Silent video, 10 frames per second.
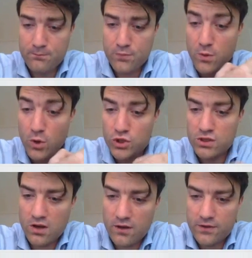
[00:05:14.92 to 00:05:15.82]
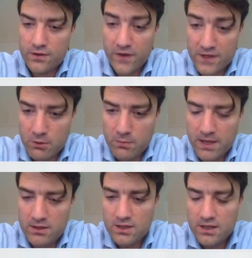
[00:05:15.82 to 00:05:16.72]
promotion of the Facebook
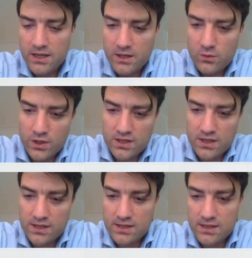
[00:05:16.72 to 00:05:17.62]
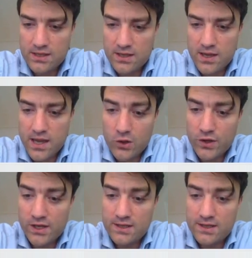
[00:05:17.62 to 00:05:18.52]
page, which has
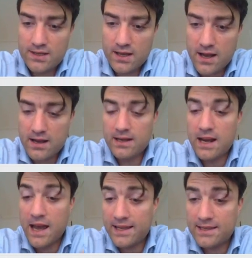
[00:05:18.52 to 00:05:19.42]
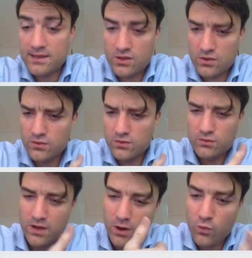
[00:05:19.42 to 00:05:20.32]
increased our likes,
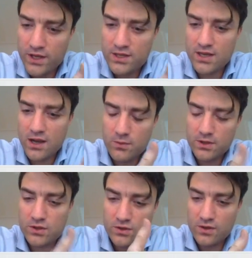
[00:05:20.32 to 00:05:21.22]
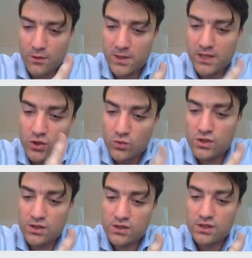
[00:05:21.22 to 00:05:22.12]
so our reach, how many
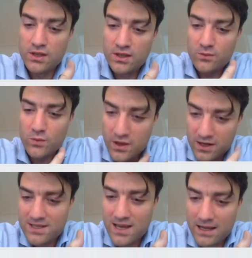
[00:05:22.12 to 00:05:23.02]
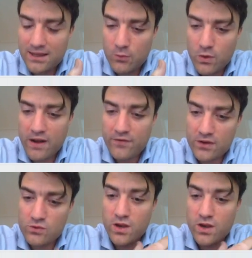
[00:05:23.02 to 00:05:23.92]
users within the target
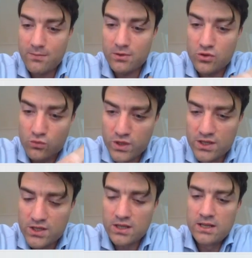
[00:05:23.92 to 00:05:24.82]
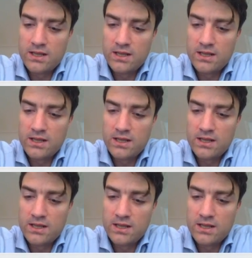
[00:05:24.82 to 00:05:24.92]
demographics we're able to reach,